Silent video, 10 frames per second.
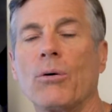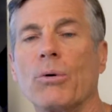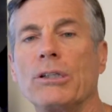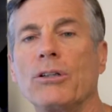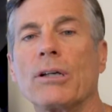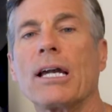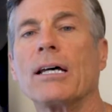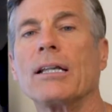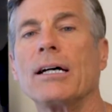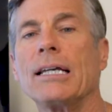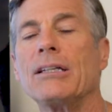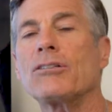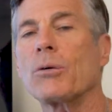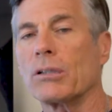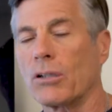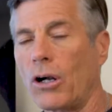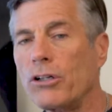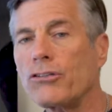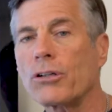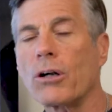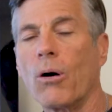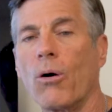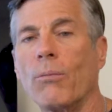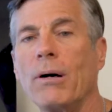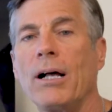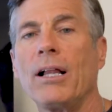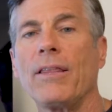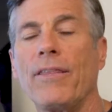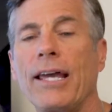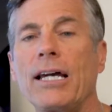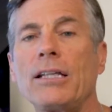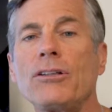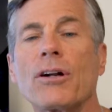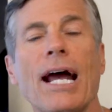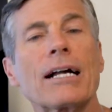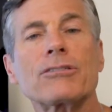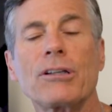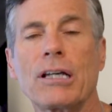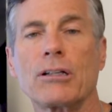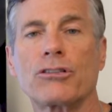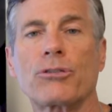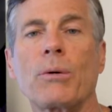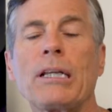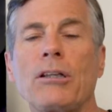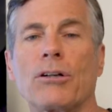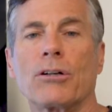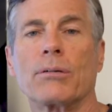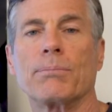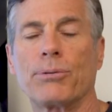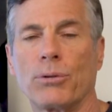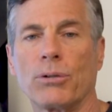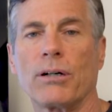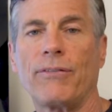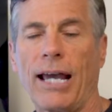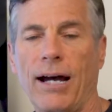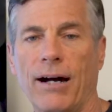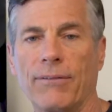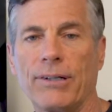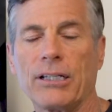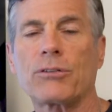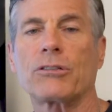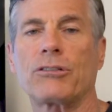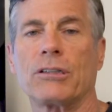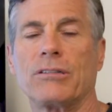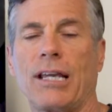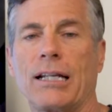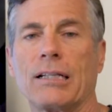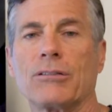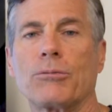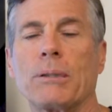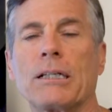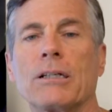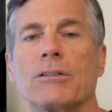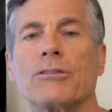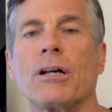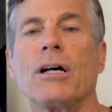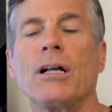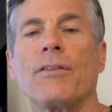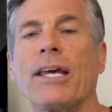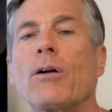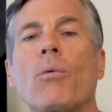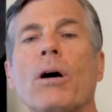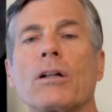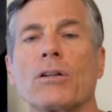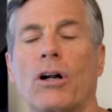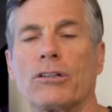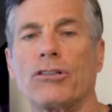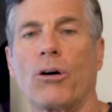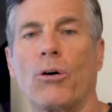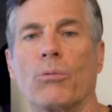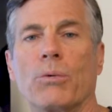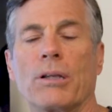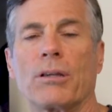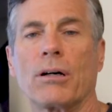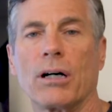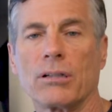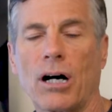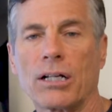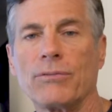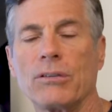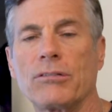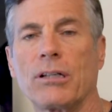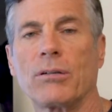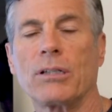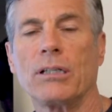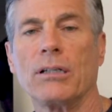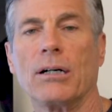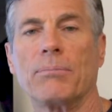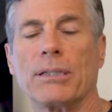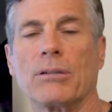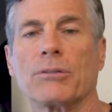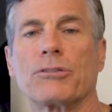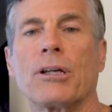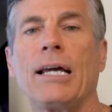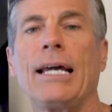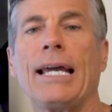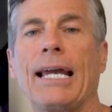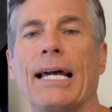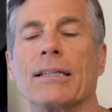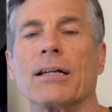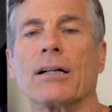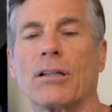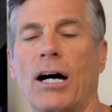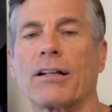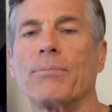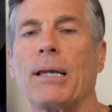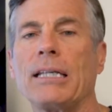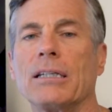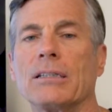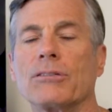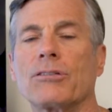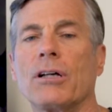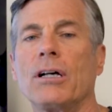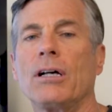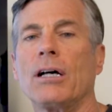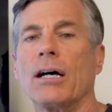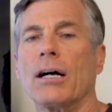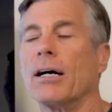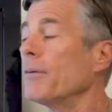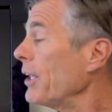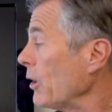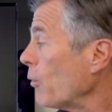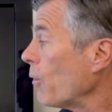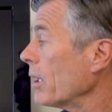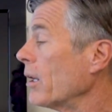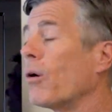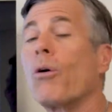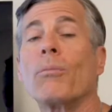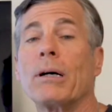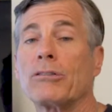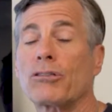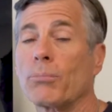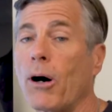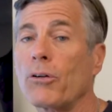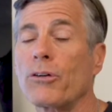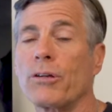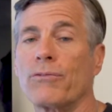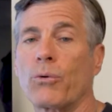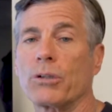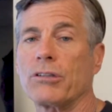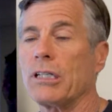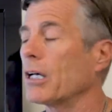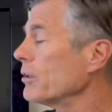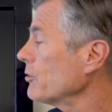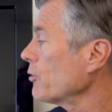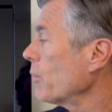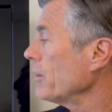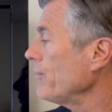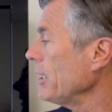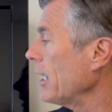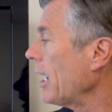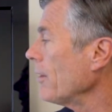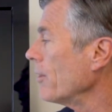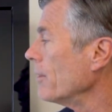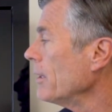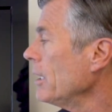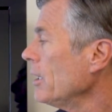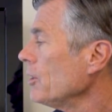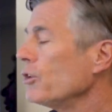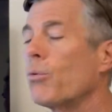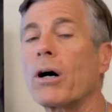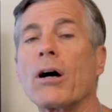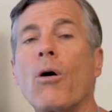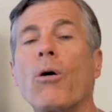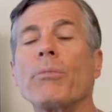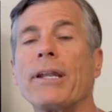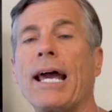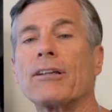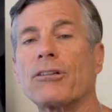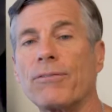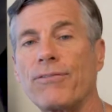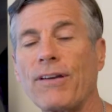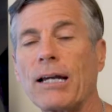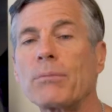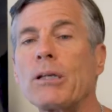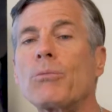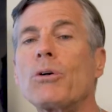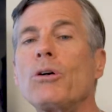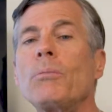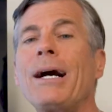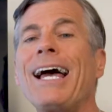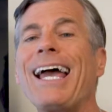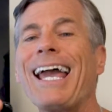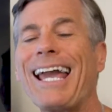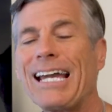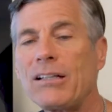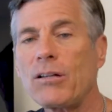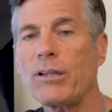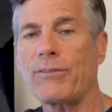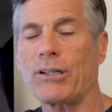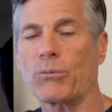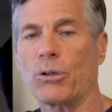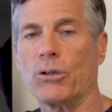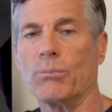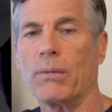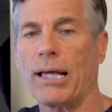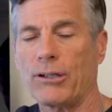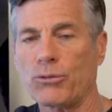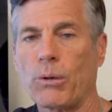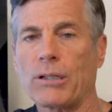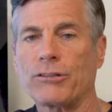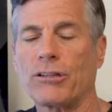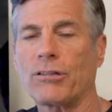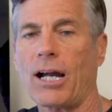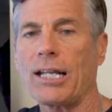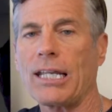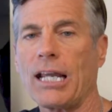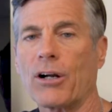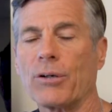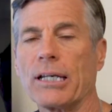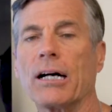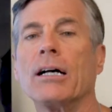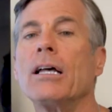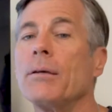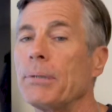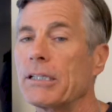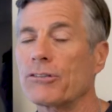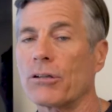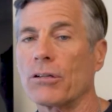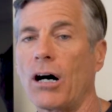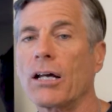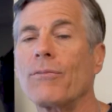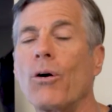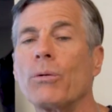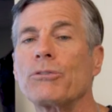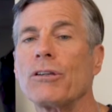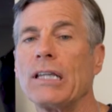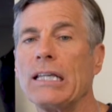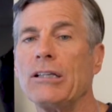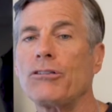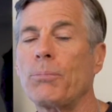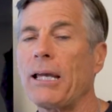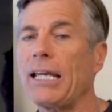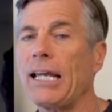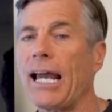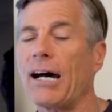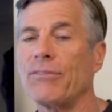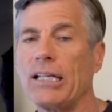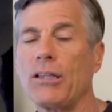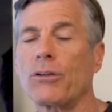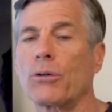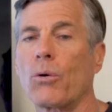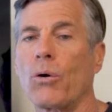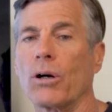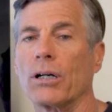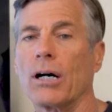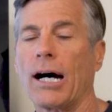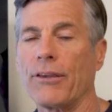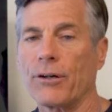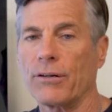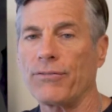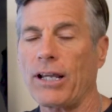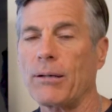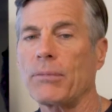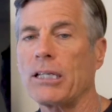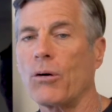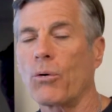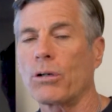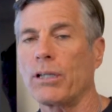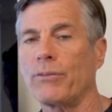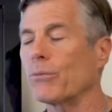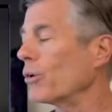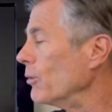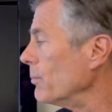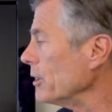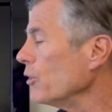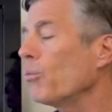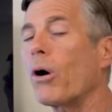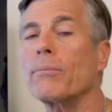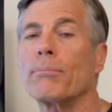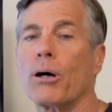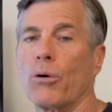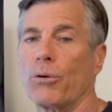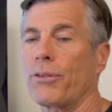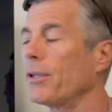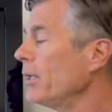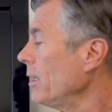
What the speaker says: When you get into a larger home, then you're actually going to shrink your pool of interested tenants because they don't want a large home with a lot of utility bills and a lot of maintenance. They don't want a home much smaller than 1,400 square feet either. You want a home that has a family room and the living room, as well as a dining area, because a lot of homes in the East Bay have either a family or living room, but you want both.